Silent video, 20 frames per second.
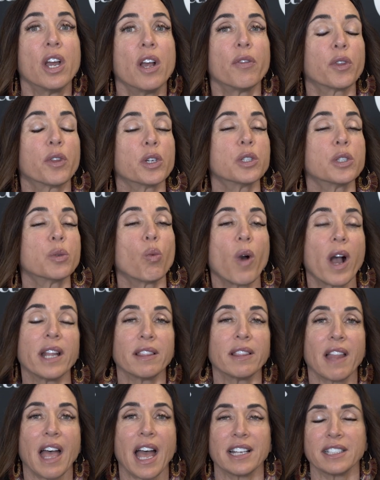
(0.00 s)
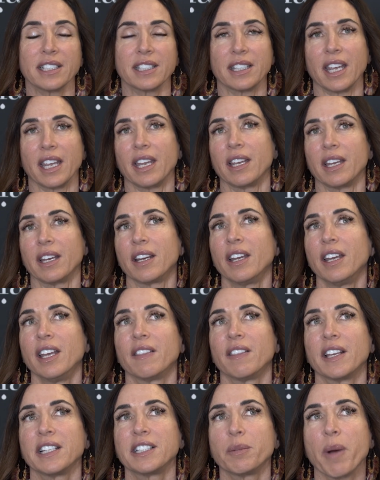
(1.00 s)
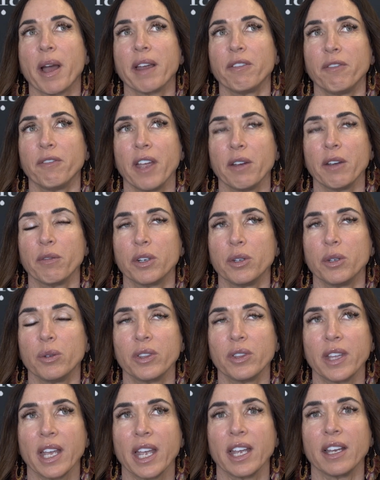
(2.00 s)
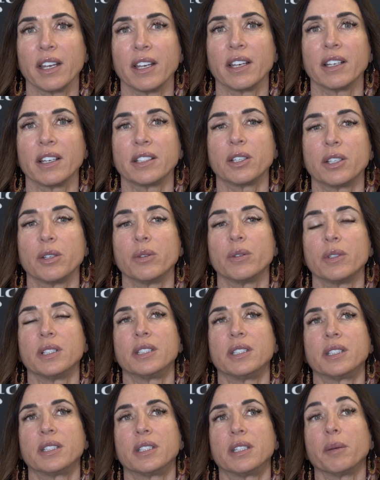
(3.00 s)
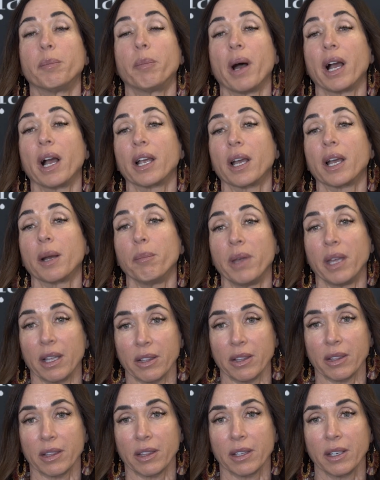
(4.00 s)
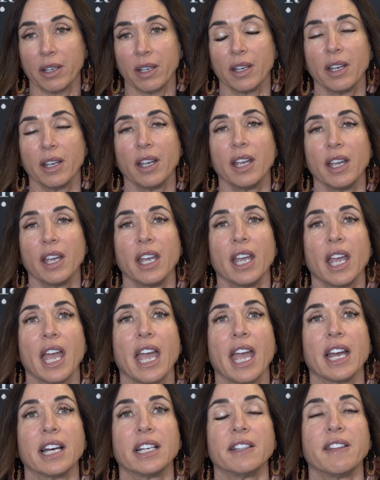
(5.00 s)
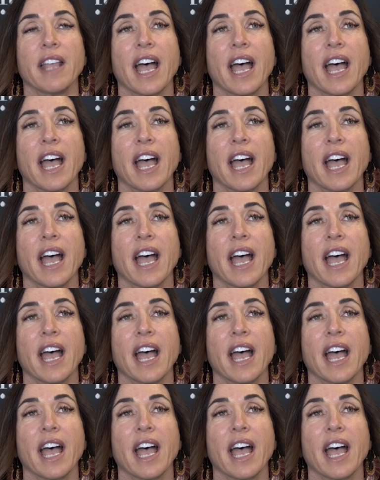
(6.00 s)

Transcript: There's one last thing that's my favorite new thing to debunk a myth, and